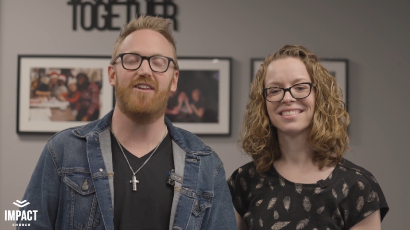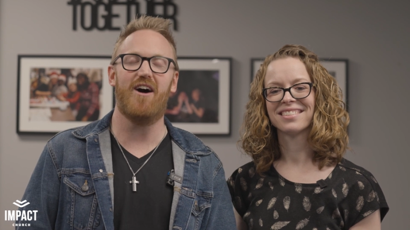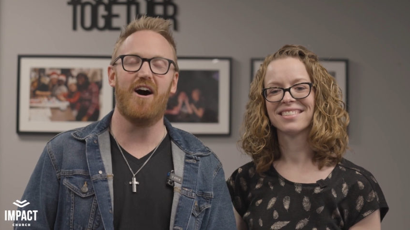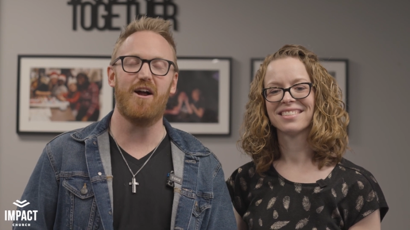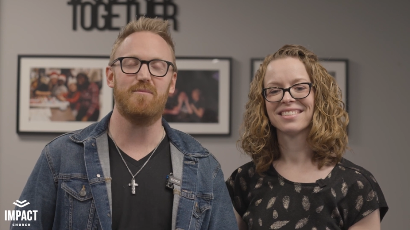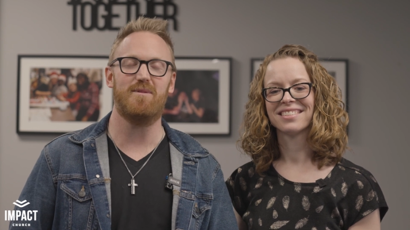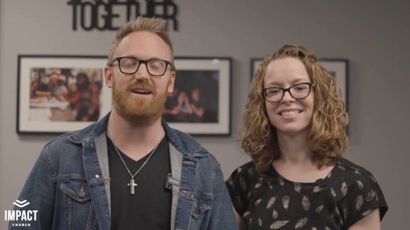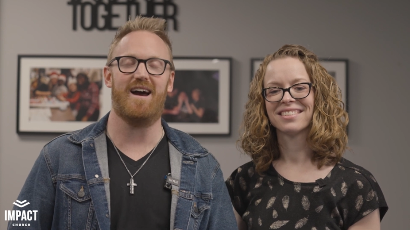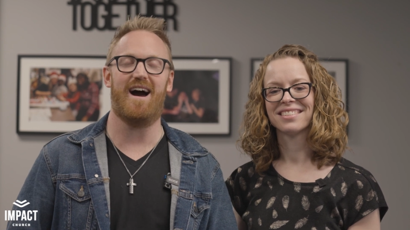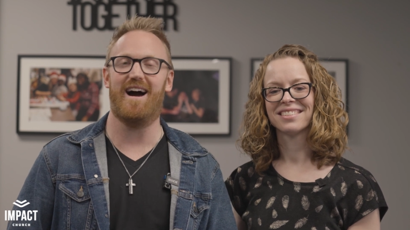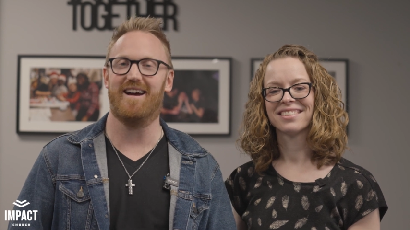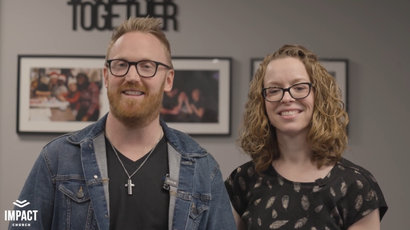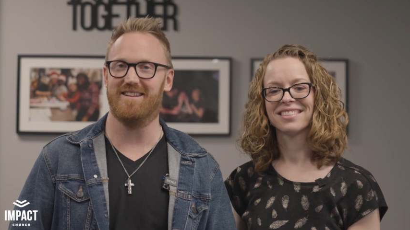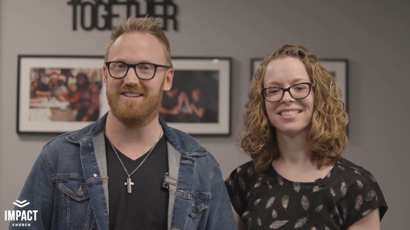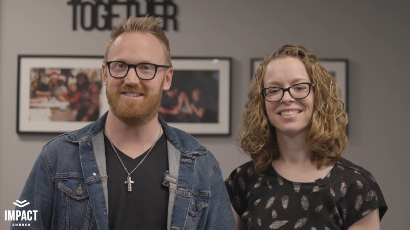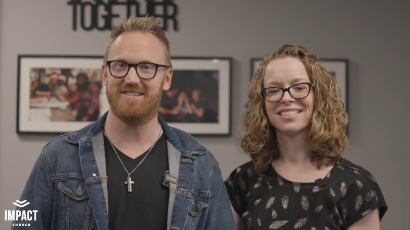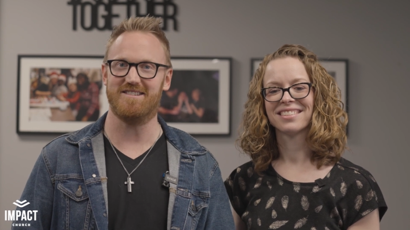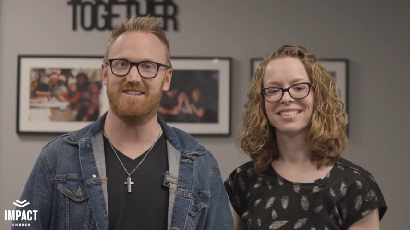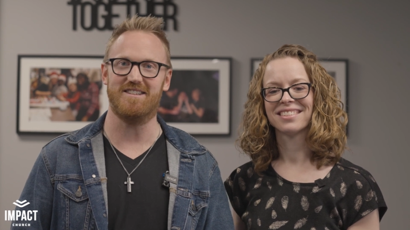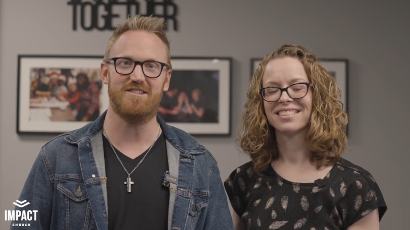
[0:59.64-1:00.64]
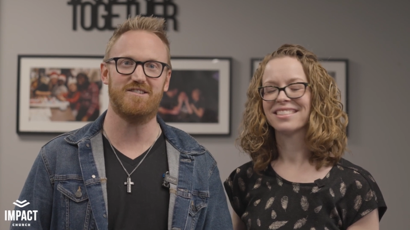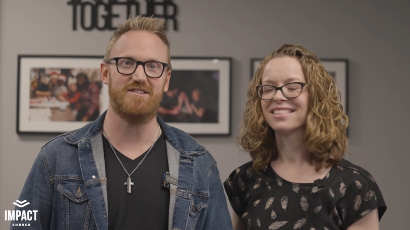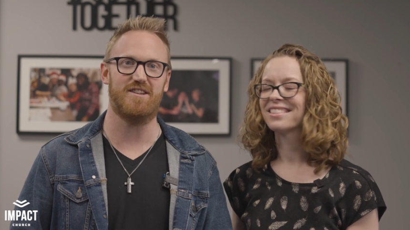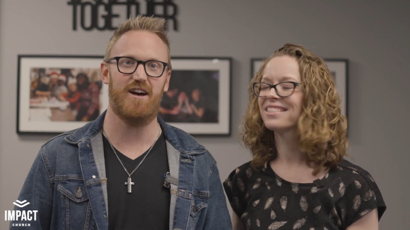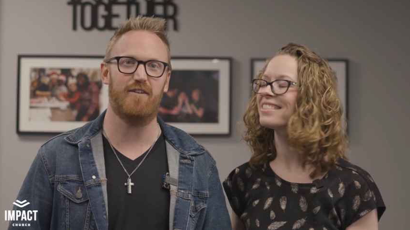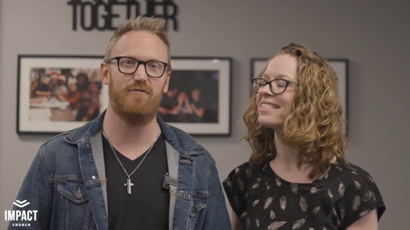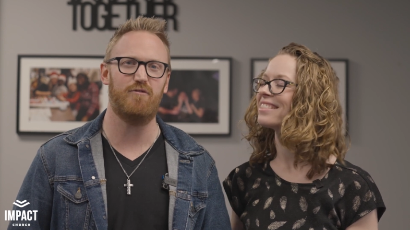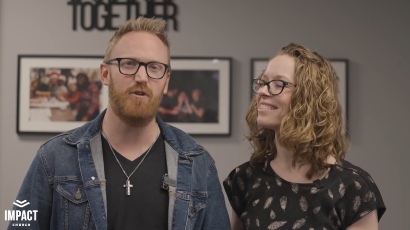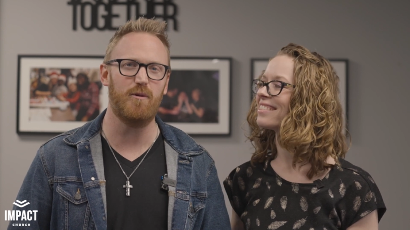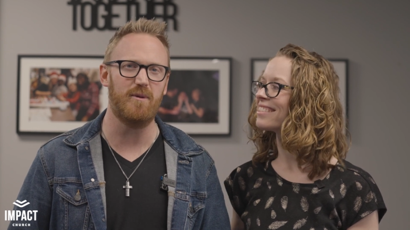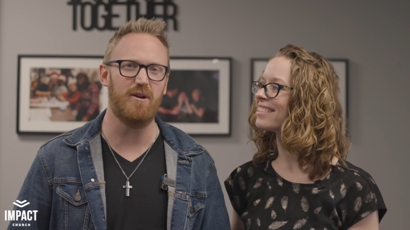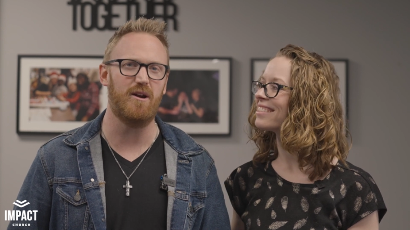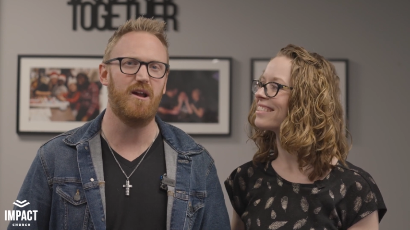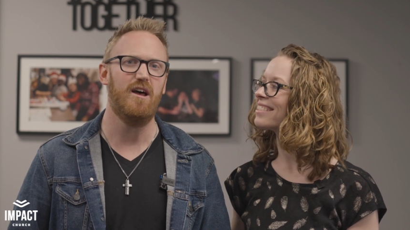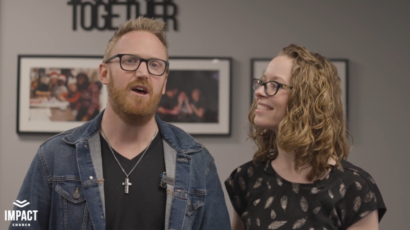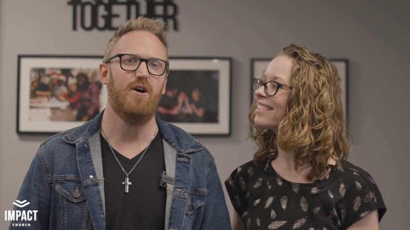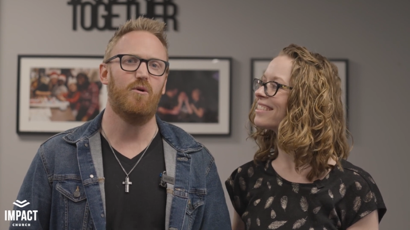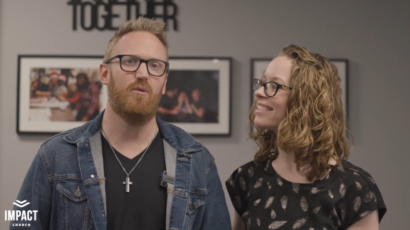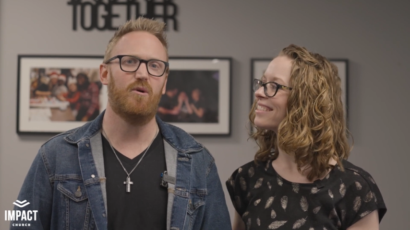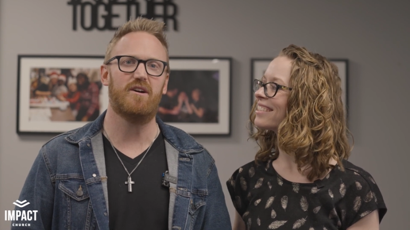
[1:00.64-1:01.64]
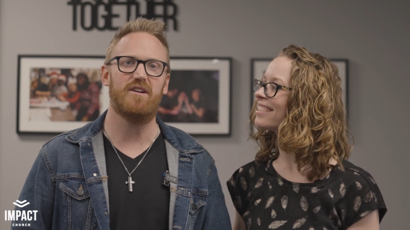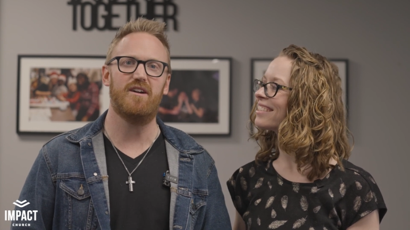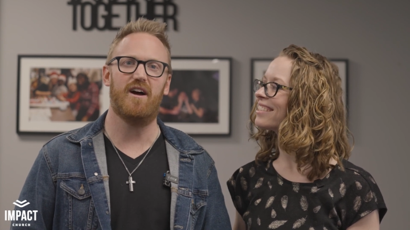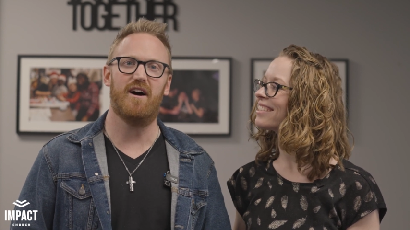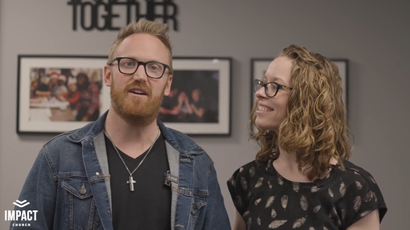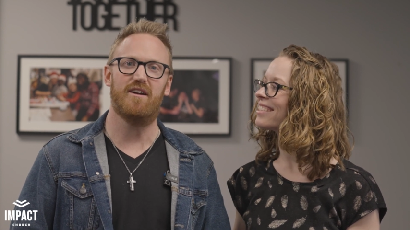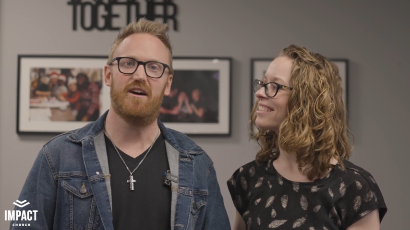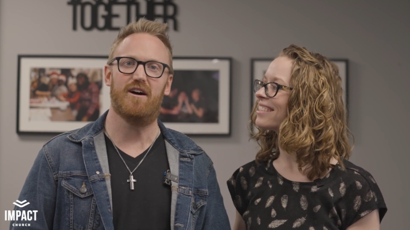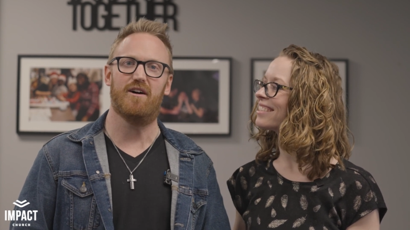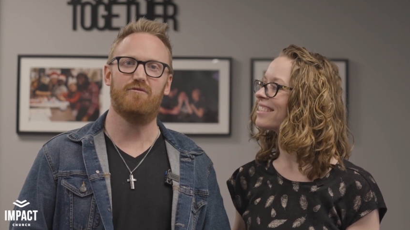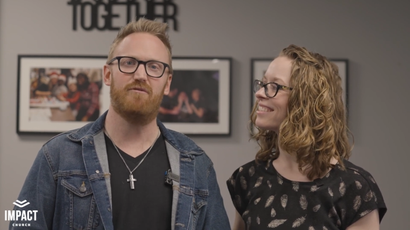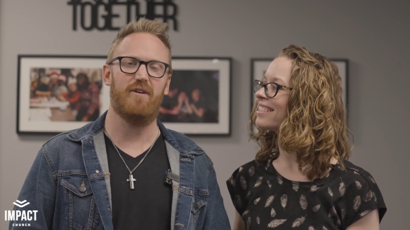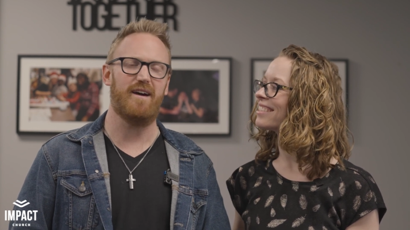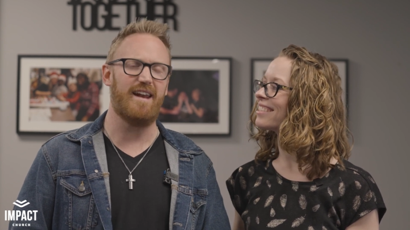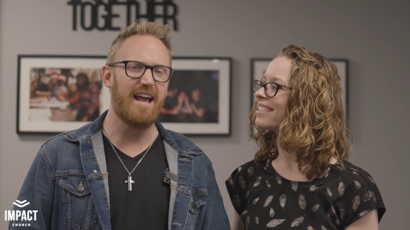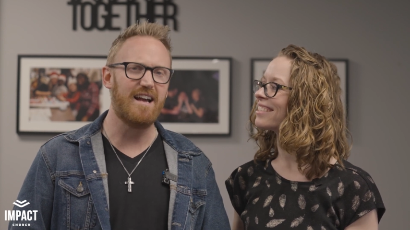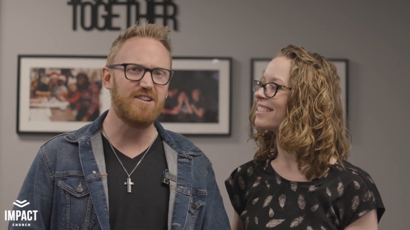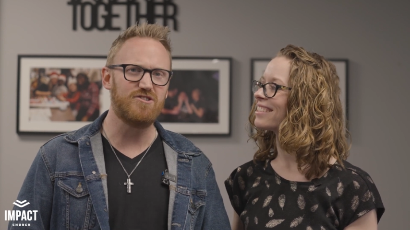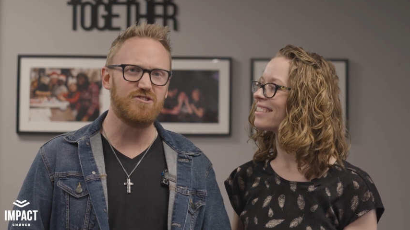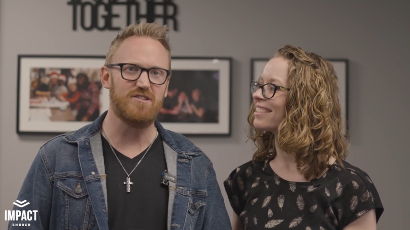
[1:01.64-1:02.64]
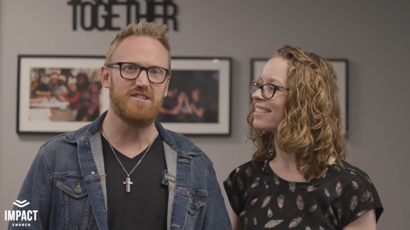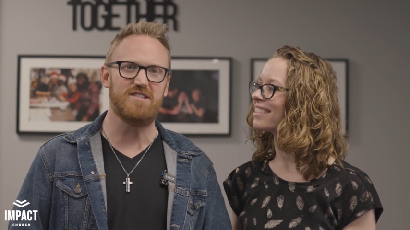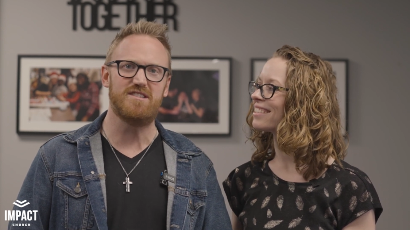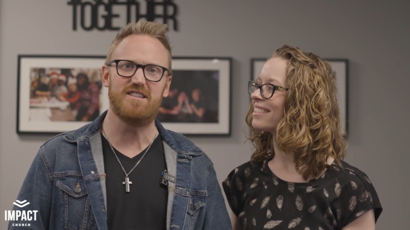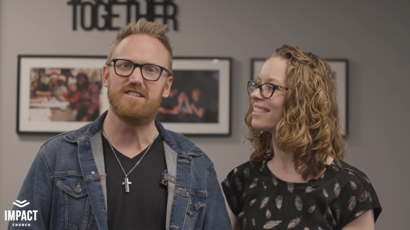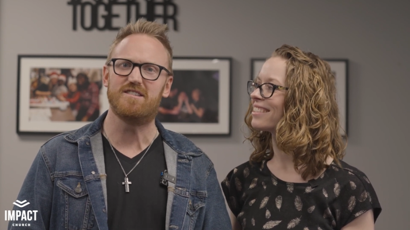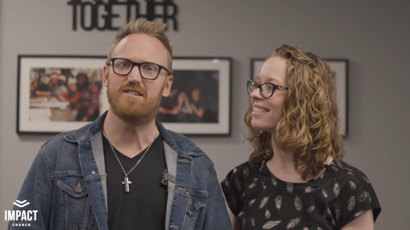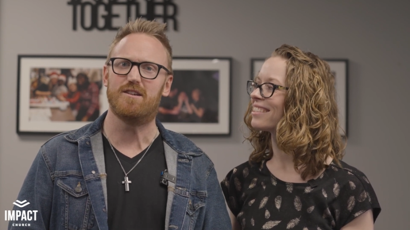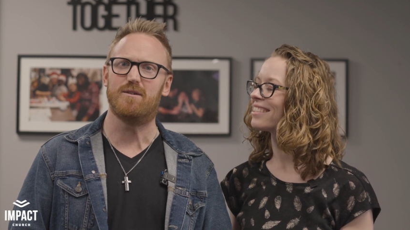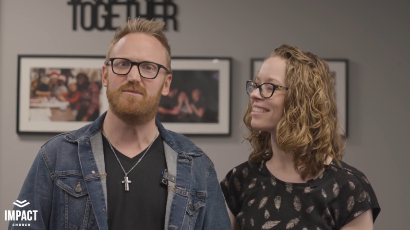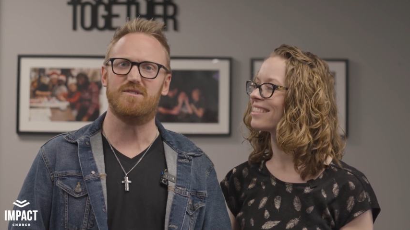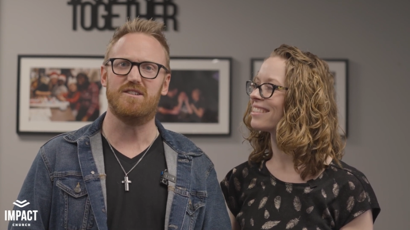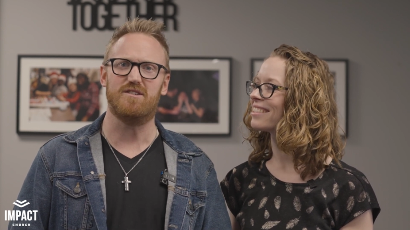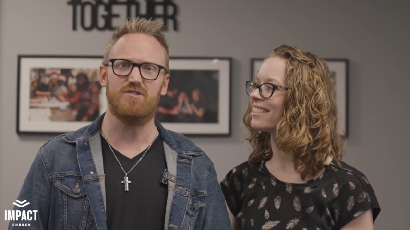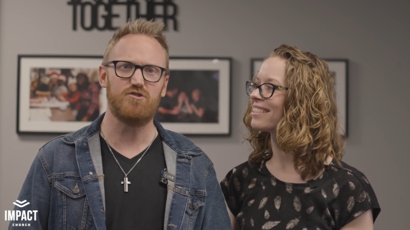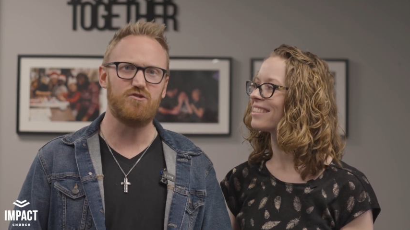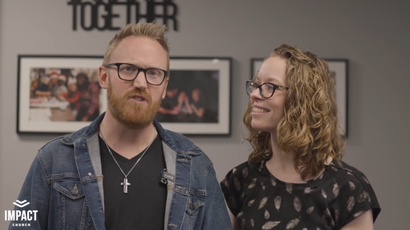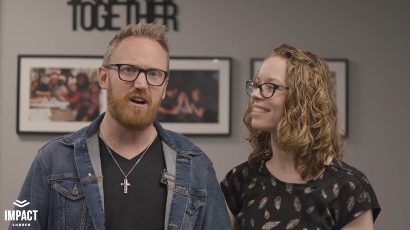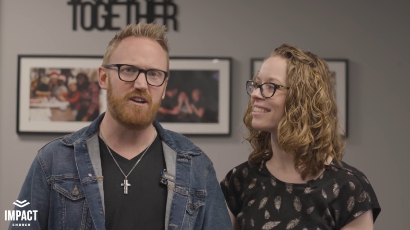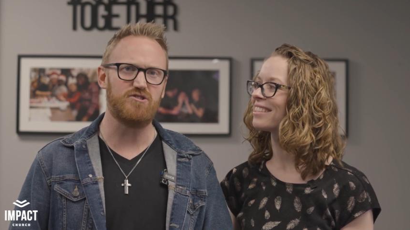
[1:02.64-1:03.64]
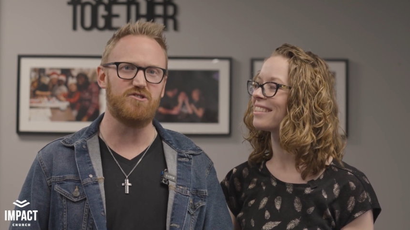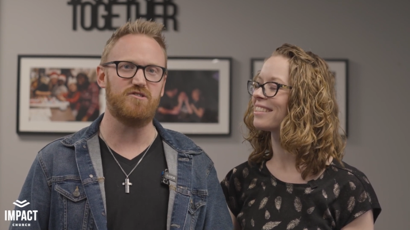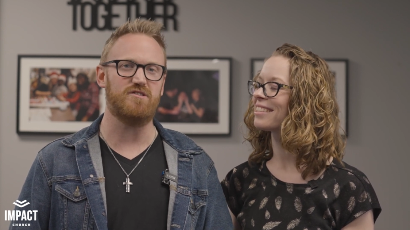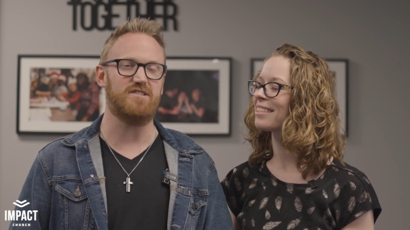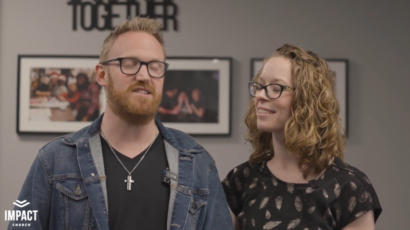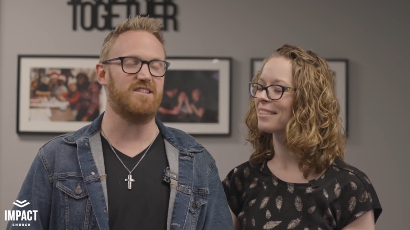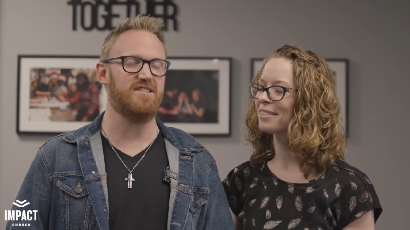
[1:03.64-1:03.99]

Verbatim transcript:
Speaker 1: lot of behind the scenes stuff. We've been working on uh, financial systems and structures,